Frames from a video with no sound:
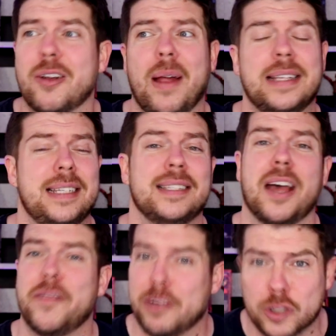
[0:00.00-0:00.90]
crazy
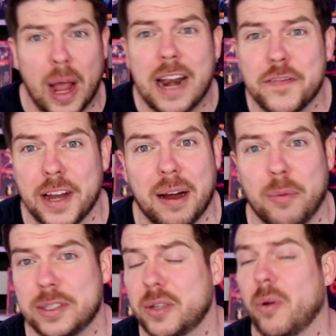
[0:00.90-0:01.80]
stuff and you're trying to figure out
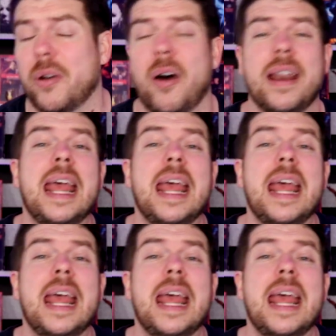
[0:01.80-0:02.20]
what's going on,